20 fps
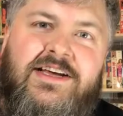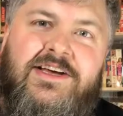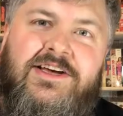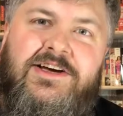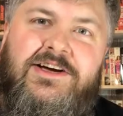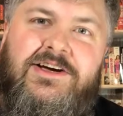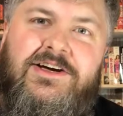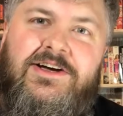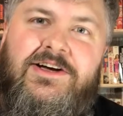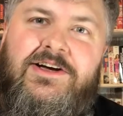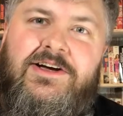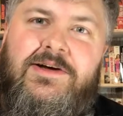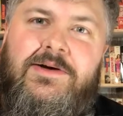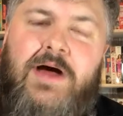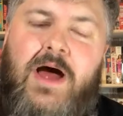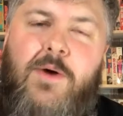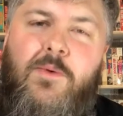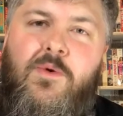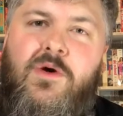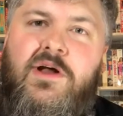
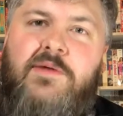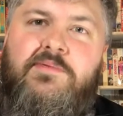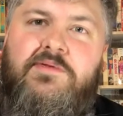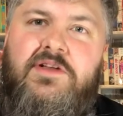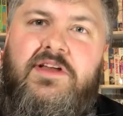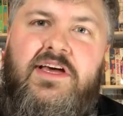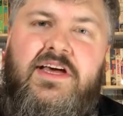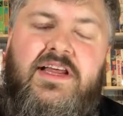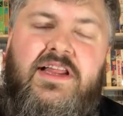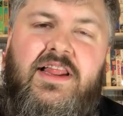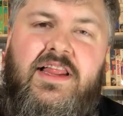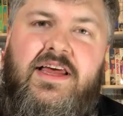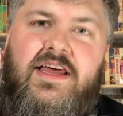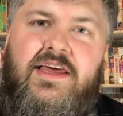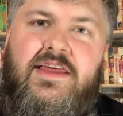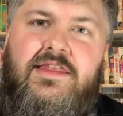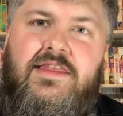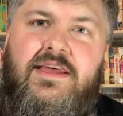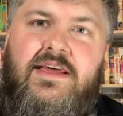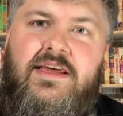Uh, I want to play
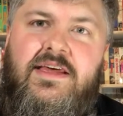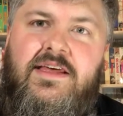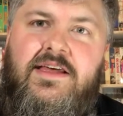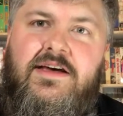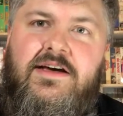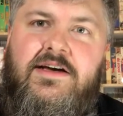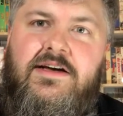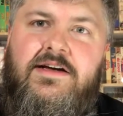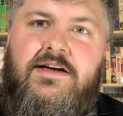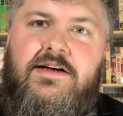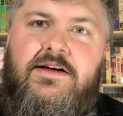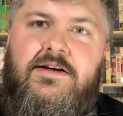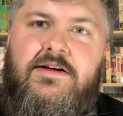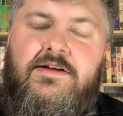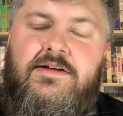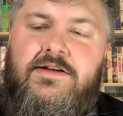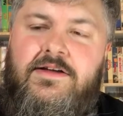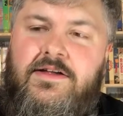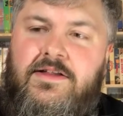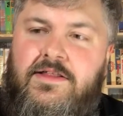like the uh,
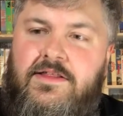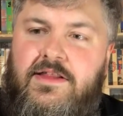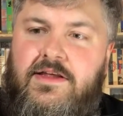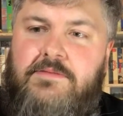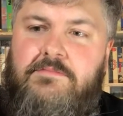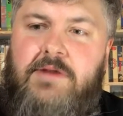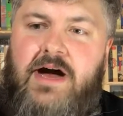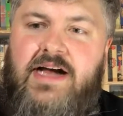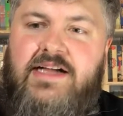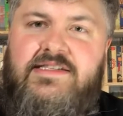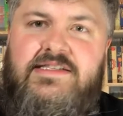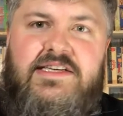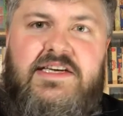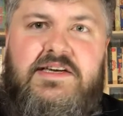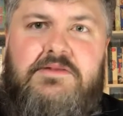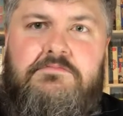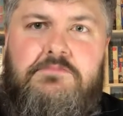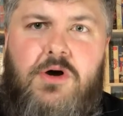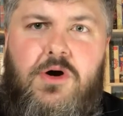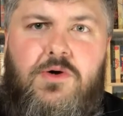the My
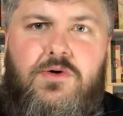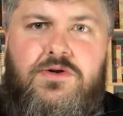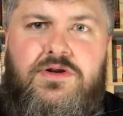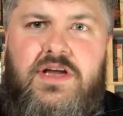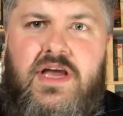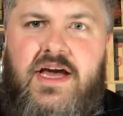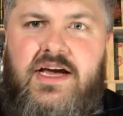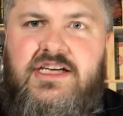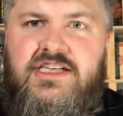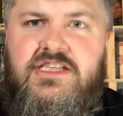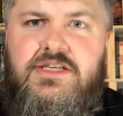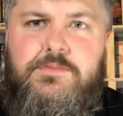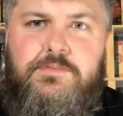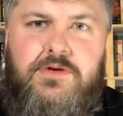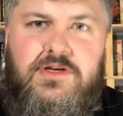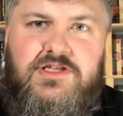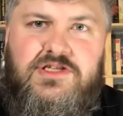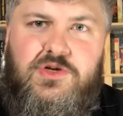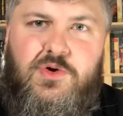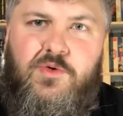Team mode next,
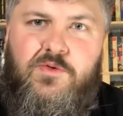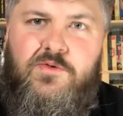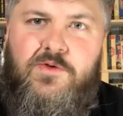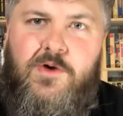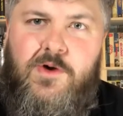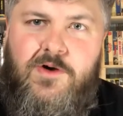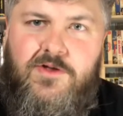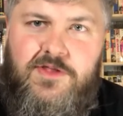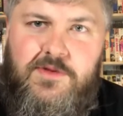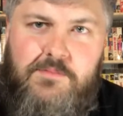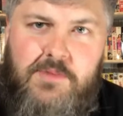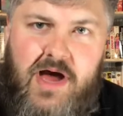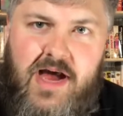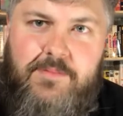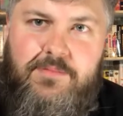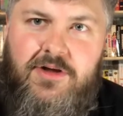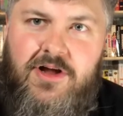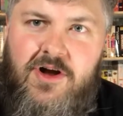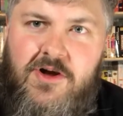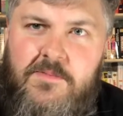but so far the My
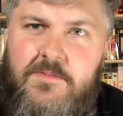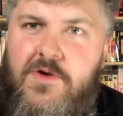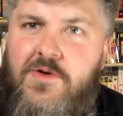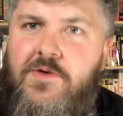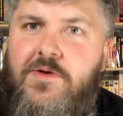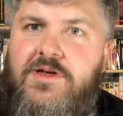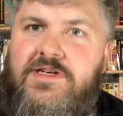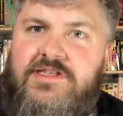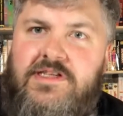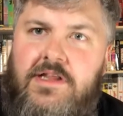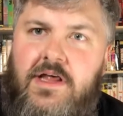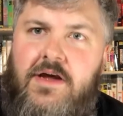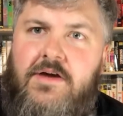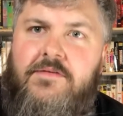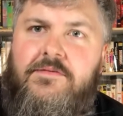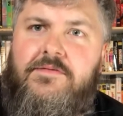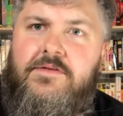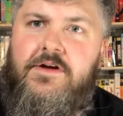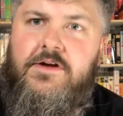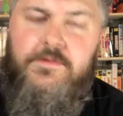Player mode is a lot
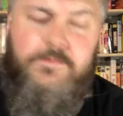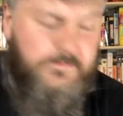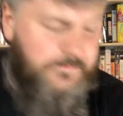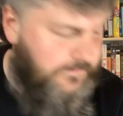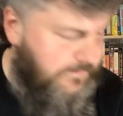of fun.